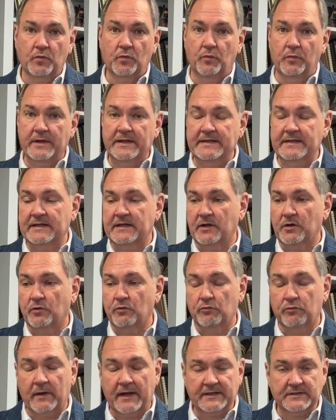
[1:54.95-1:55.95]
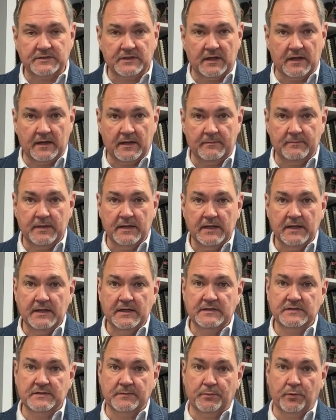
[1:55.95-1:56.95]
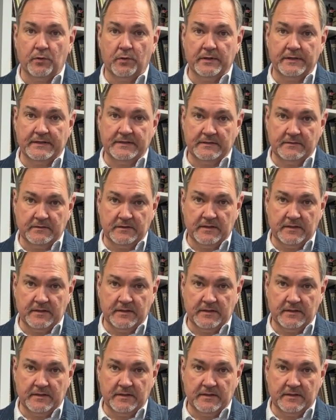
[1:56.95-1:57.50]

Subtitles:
We did a great job supporting